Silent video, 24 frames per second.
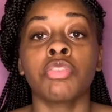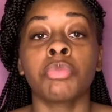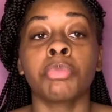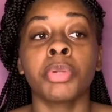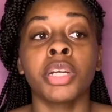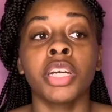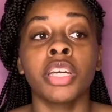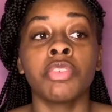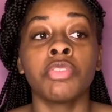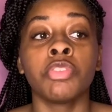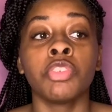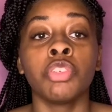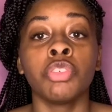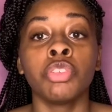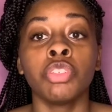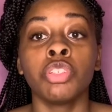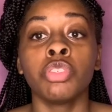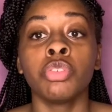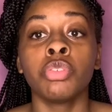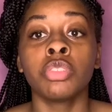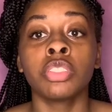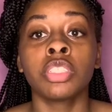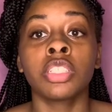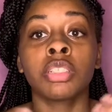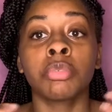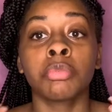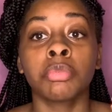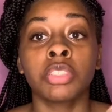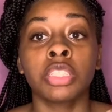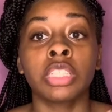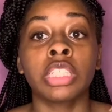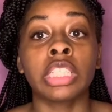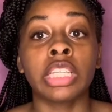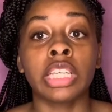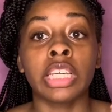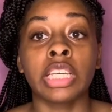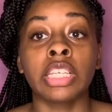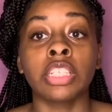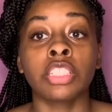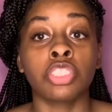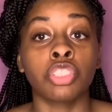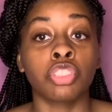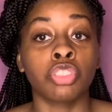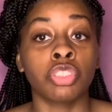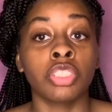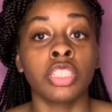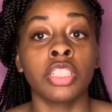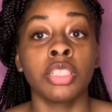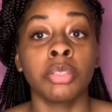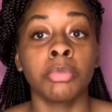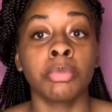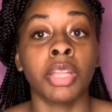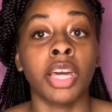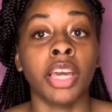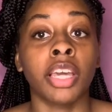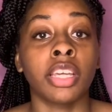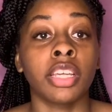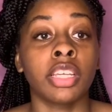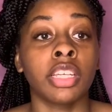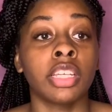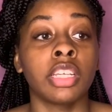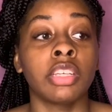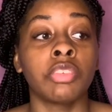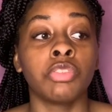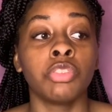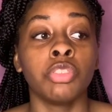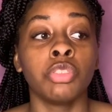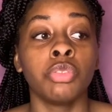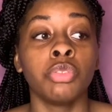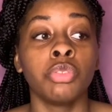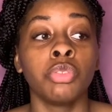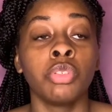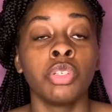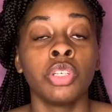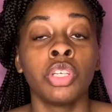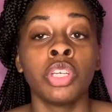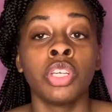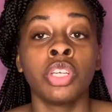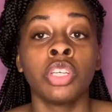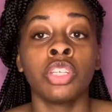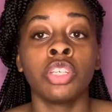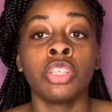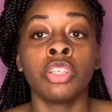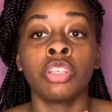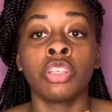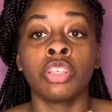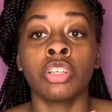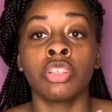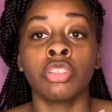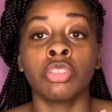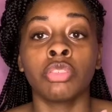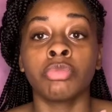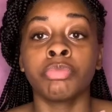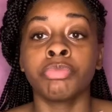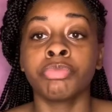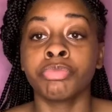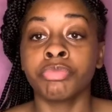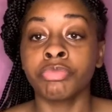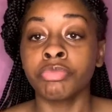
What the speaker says: but if you use them to the extreme, like if you know,